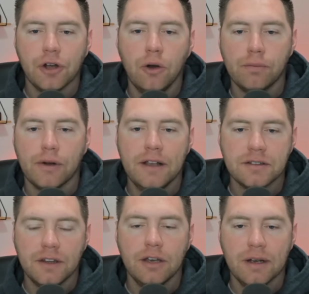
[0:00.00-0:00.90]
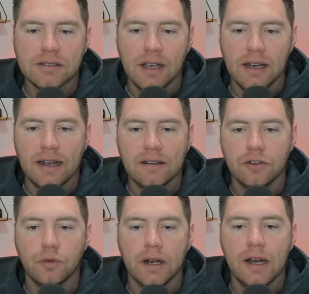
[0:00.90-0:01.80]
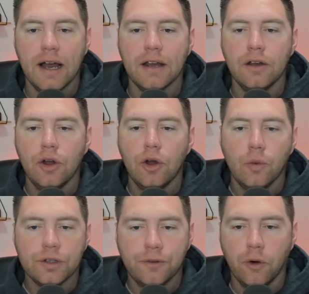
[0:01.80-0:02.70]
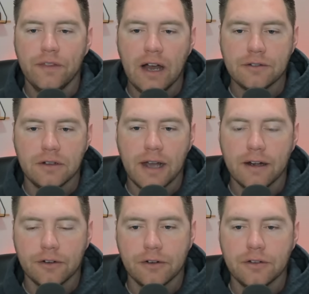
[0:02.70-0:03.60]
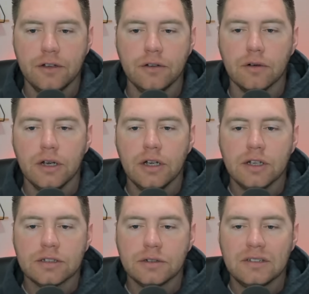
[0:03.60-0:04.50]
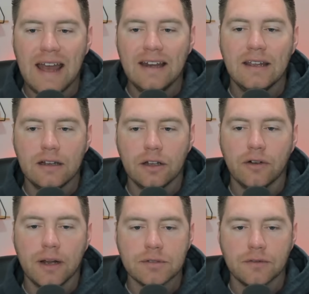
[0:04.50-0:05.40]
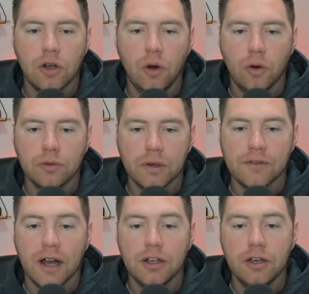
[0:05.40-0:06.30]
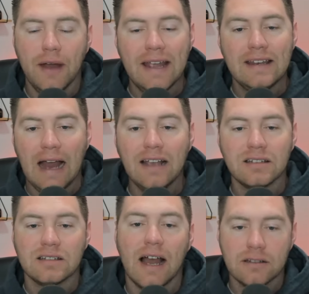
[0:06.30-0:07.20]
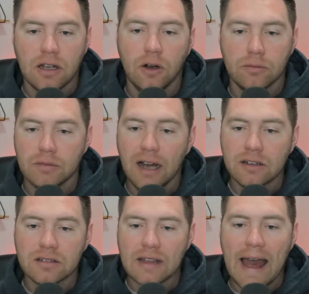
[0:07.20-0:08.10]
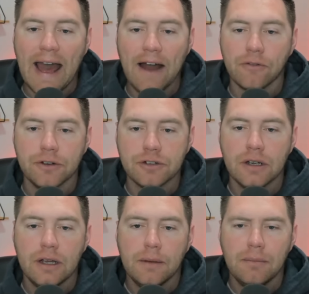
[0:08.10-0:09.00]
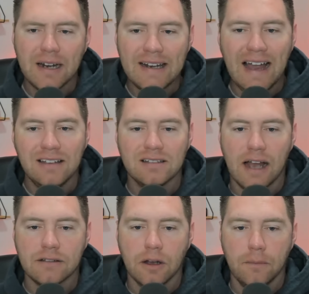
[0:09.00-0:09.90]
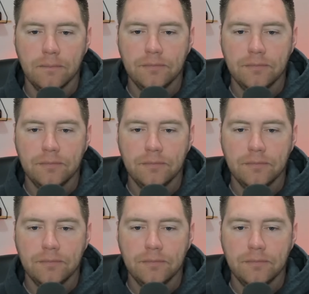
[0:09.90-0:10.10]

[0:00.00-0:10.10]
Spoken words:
home price in the USA in 1929 was $4,902. So 10 kilograms of gold would have gotten you a nice size home. Not just the average, but a nice size home.